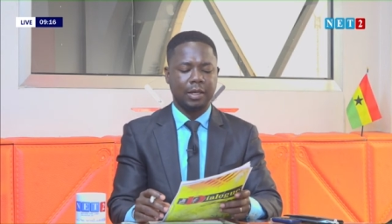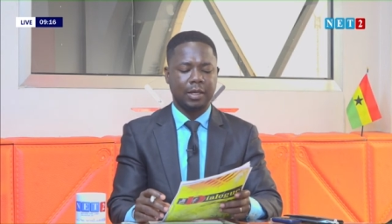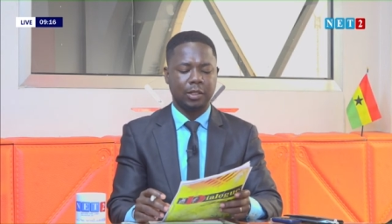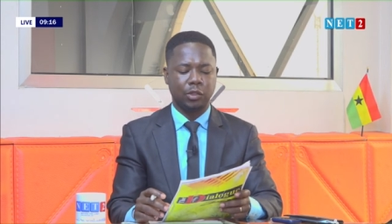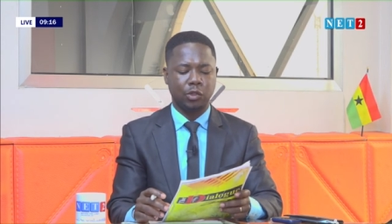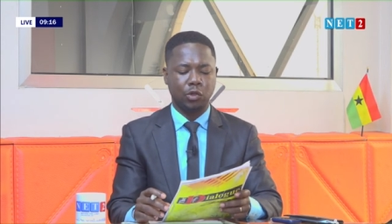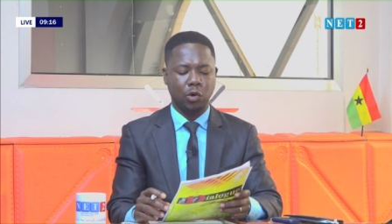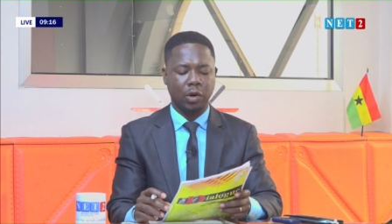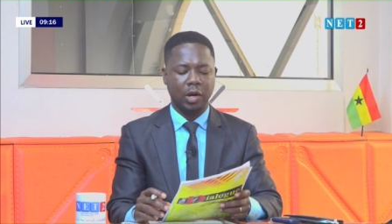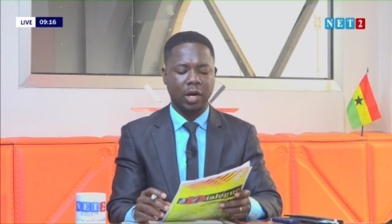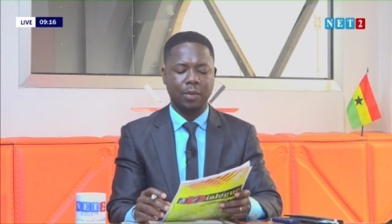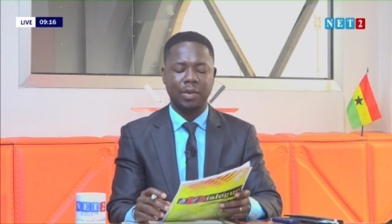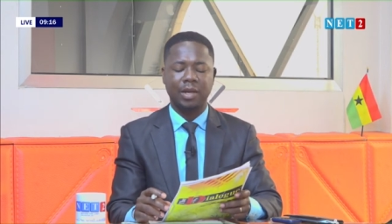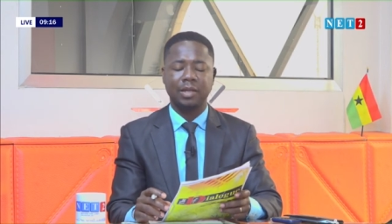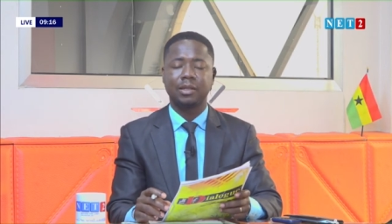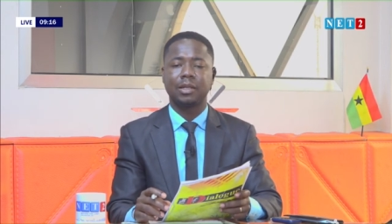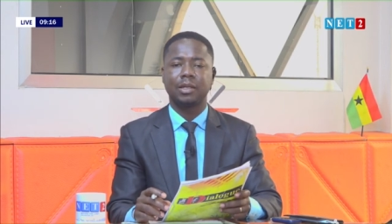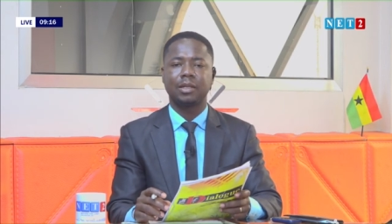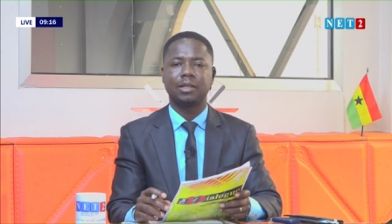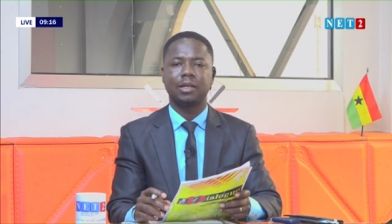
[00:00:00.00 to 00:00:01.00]
Joy Herbal
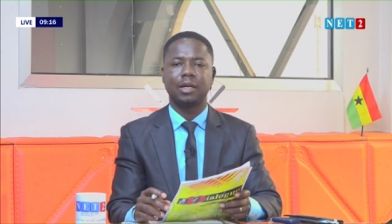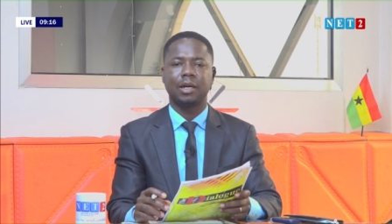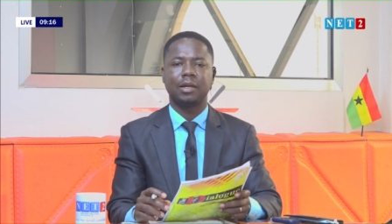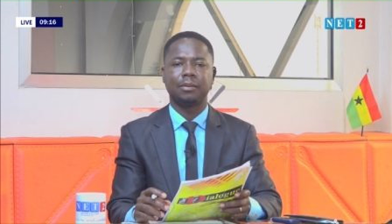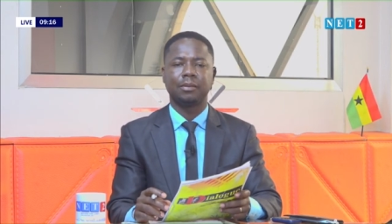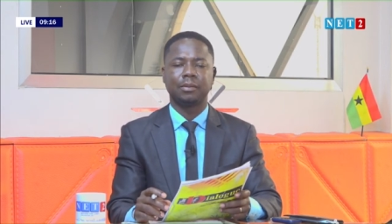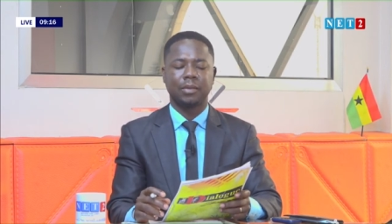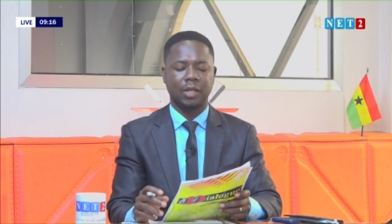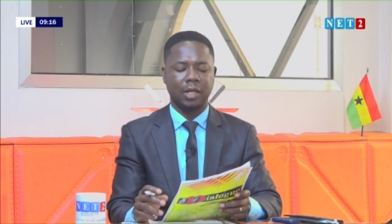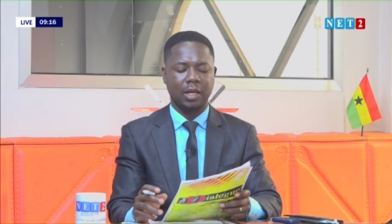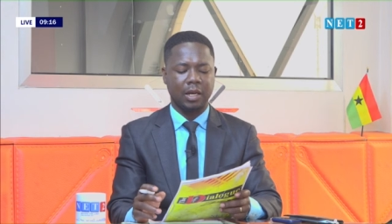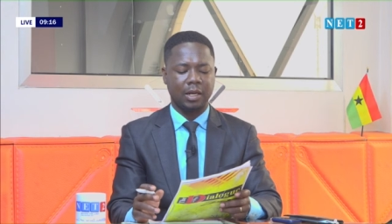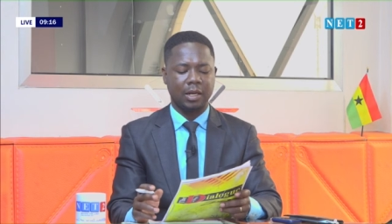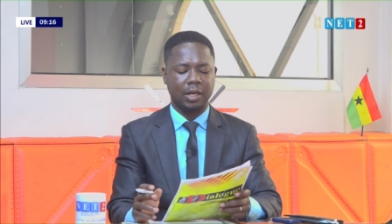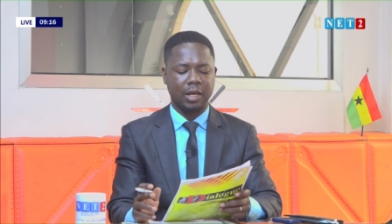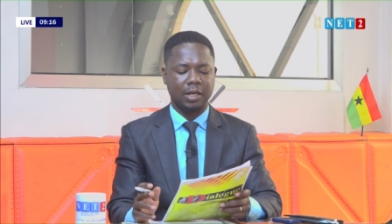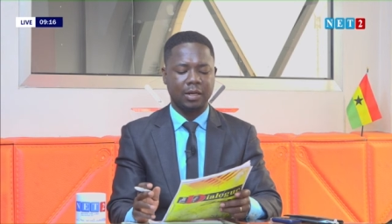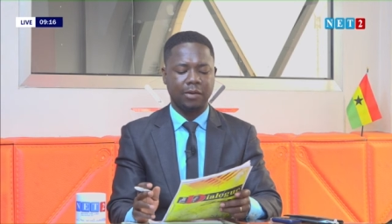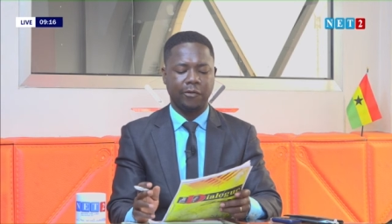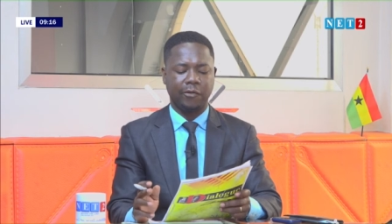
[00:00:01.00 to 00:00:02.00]
Center. And
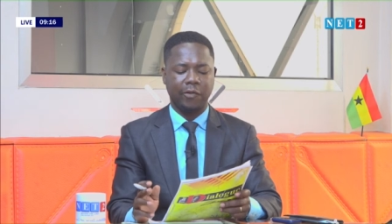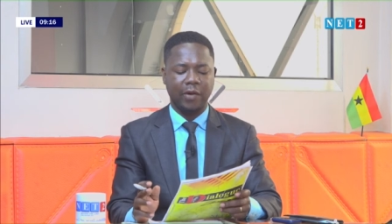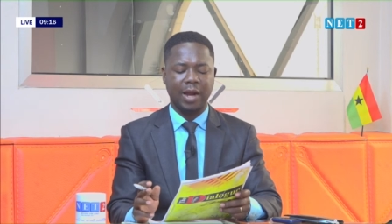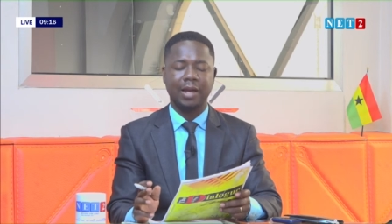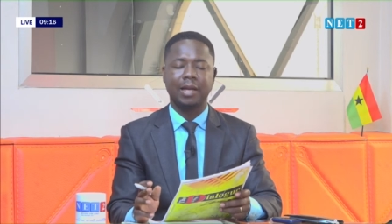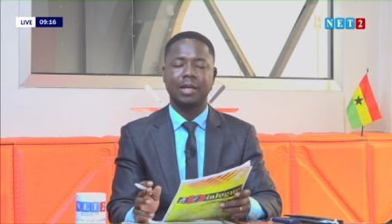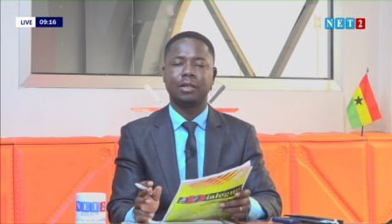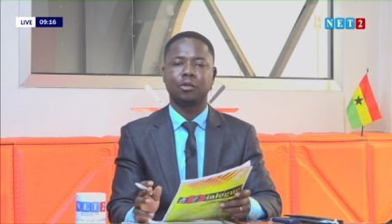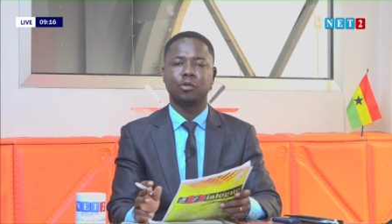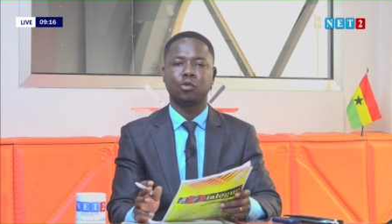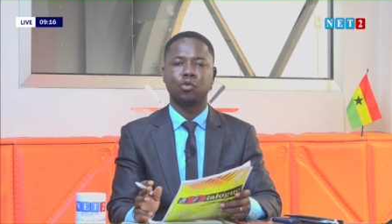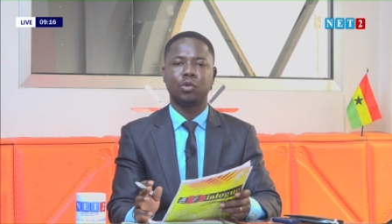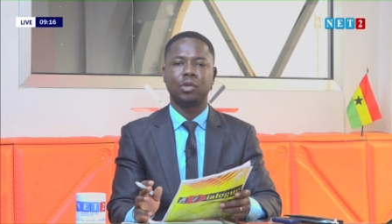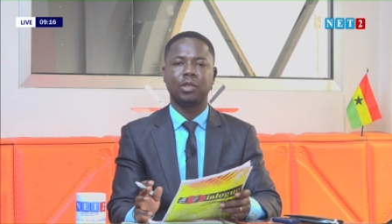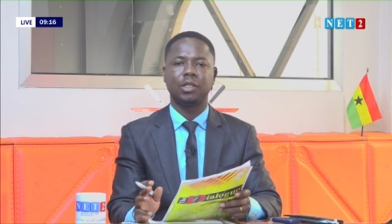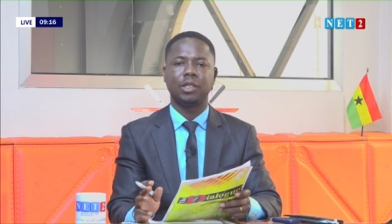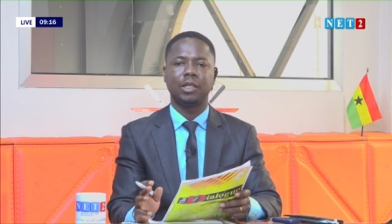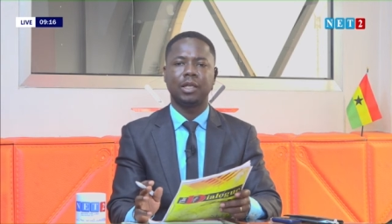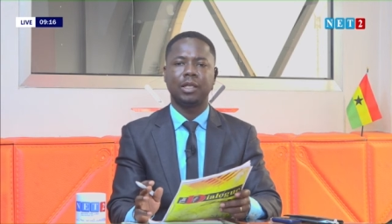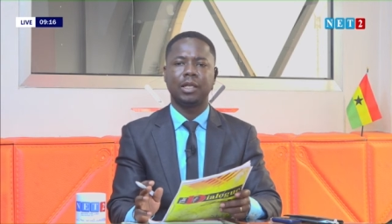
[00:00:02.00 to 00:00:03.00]
the Vical
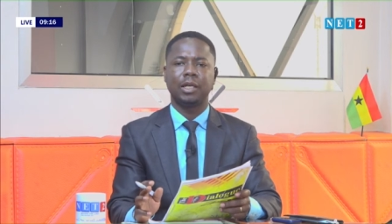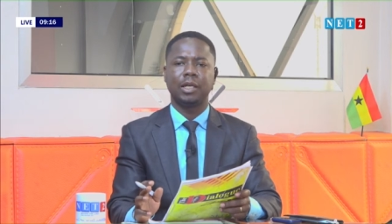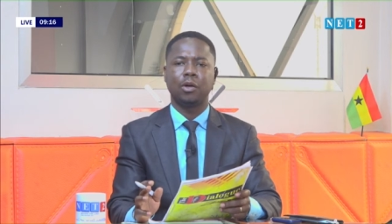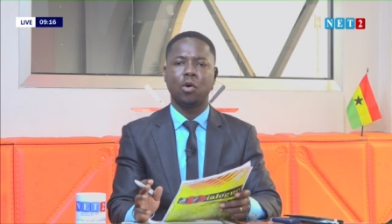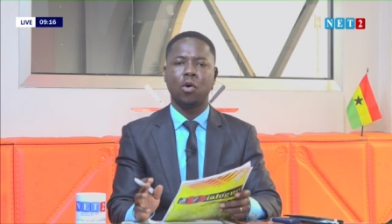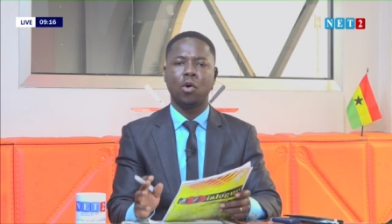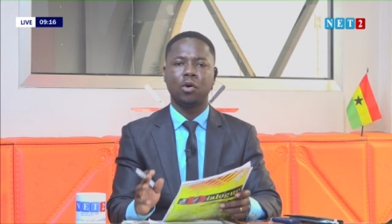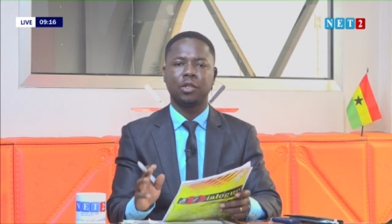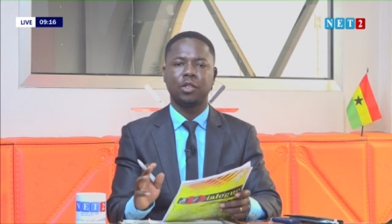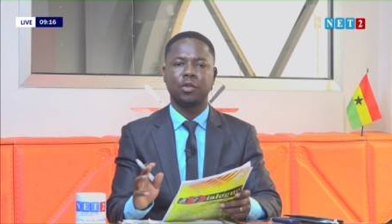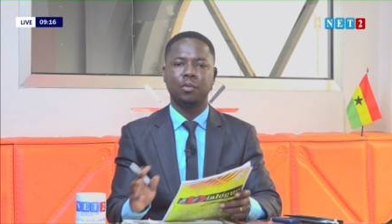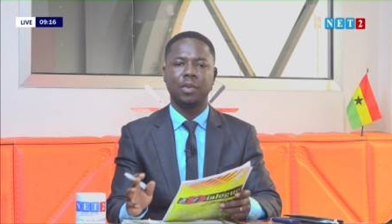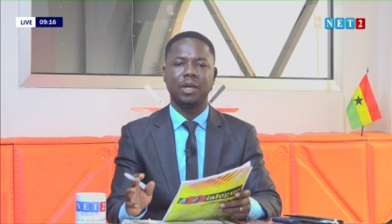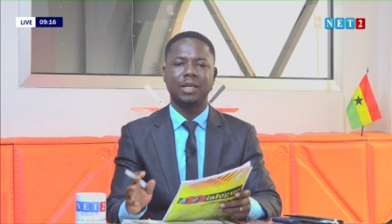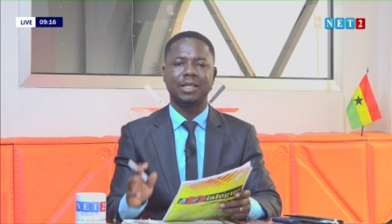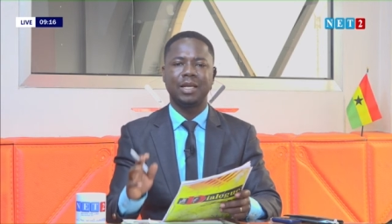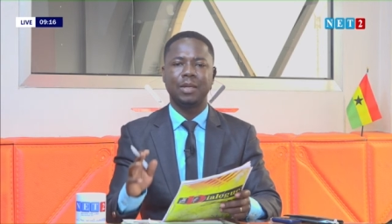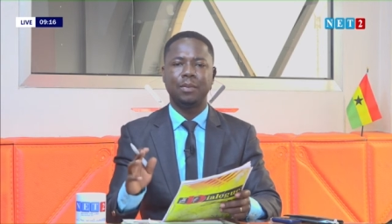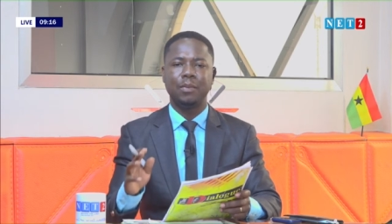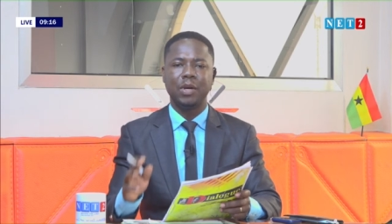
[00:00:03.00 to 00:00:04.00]
20, the
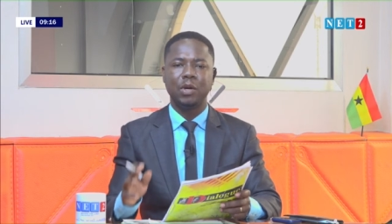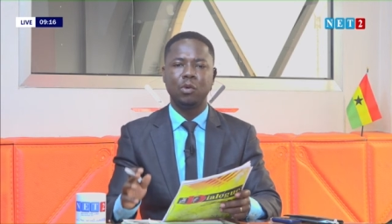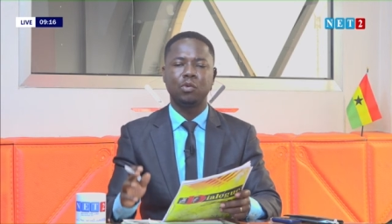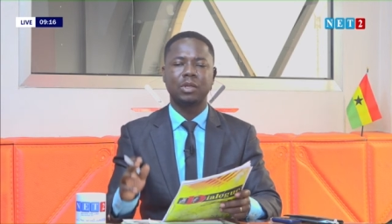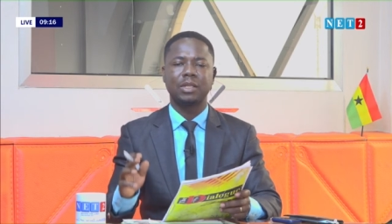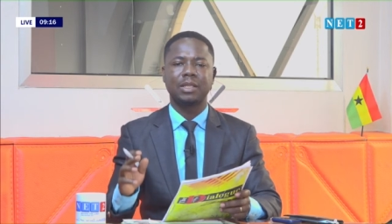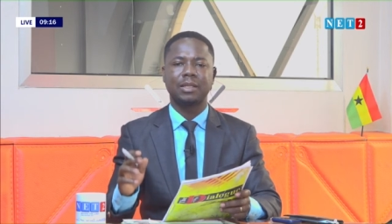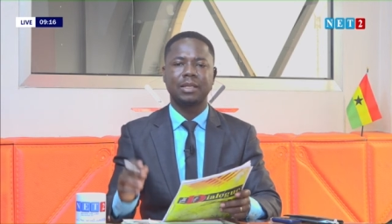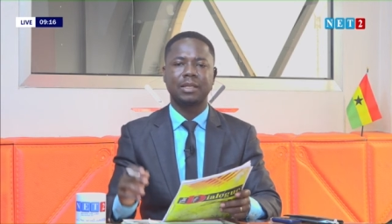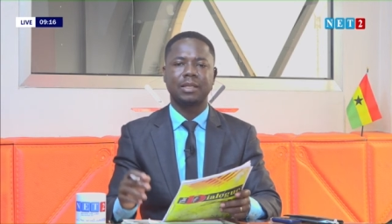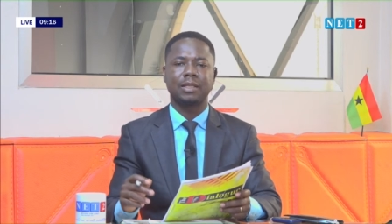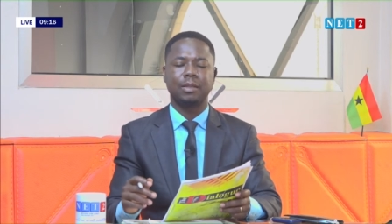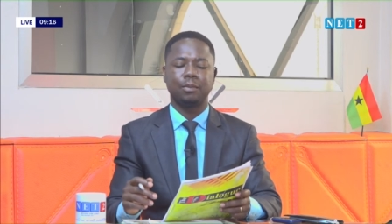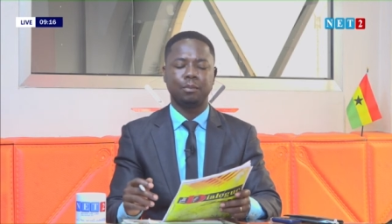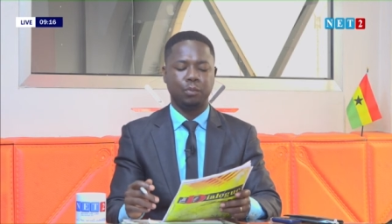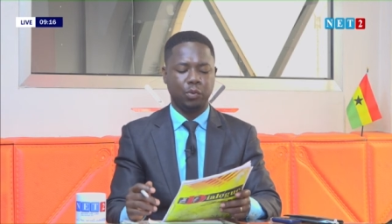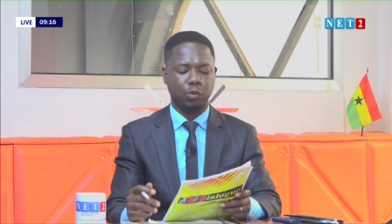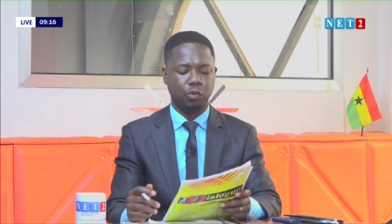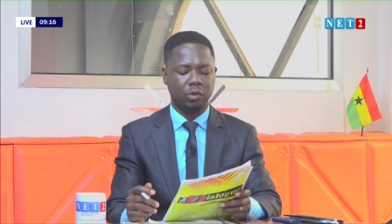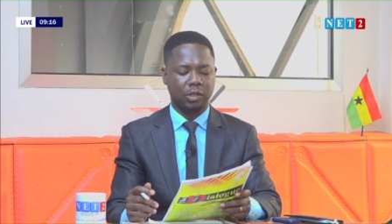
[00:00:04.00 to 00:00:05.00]
ultimate immune
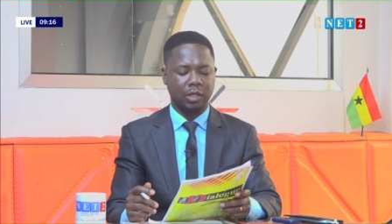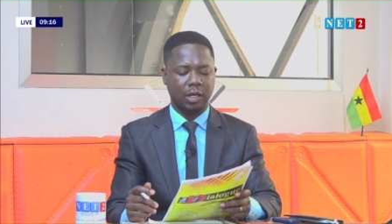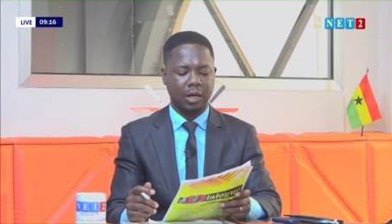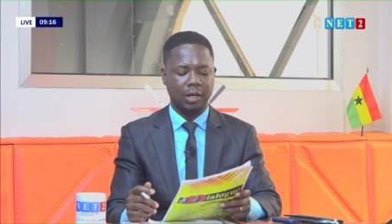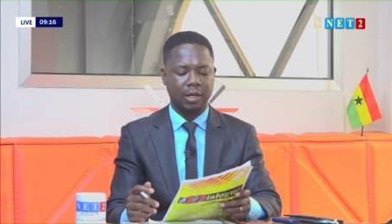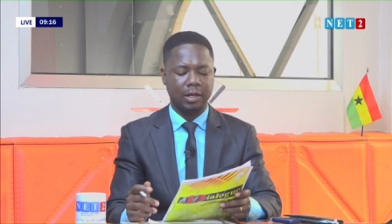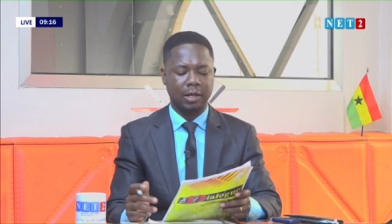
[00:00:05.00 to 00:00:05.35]
system booster.